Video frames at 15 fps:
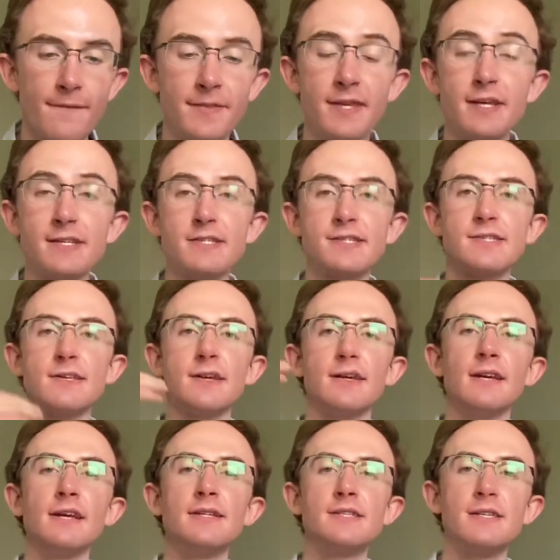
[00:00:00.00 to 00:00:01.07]
This
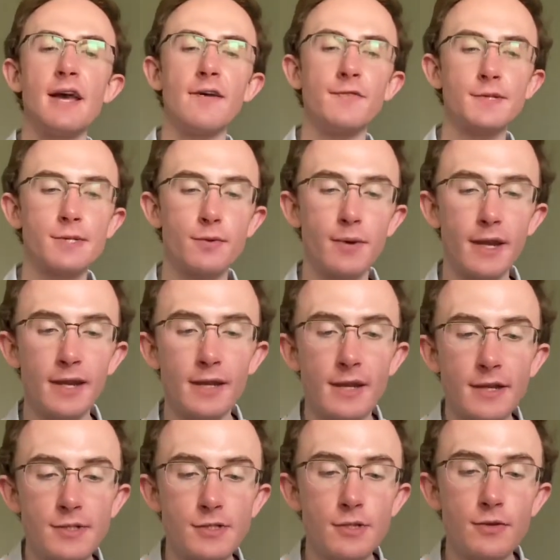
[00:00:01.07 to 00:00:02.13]
ETF was
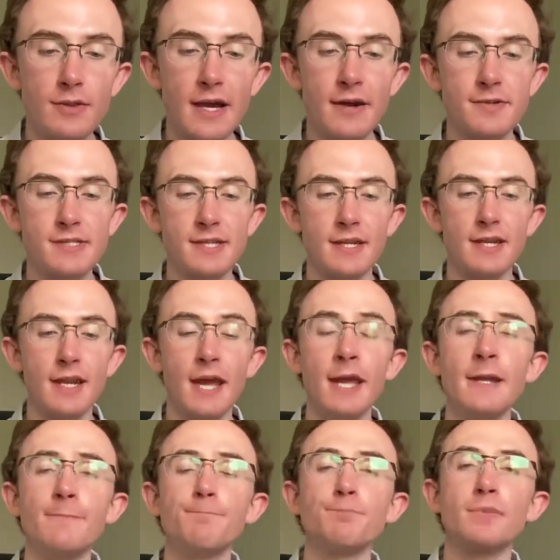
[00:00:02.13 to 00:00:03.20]
created in
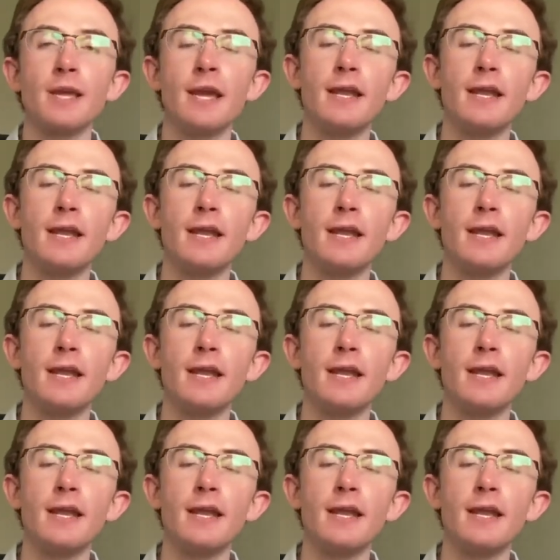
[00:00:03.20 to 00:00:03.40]
2008